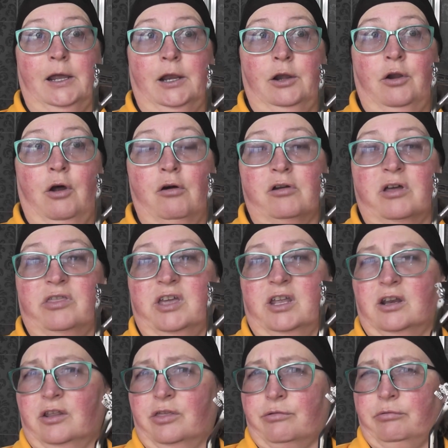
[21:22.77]
longer than
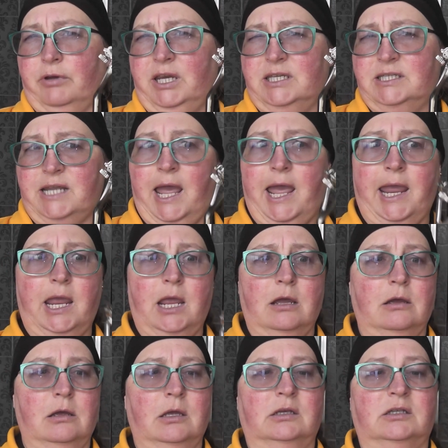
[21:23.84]
a 3-day,
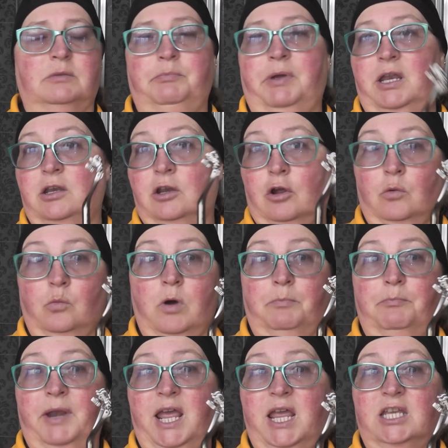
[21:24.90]
depending on what
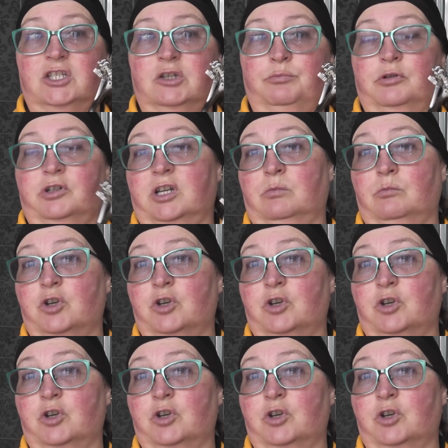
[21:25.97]
blades you put in.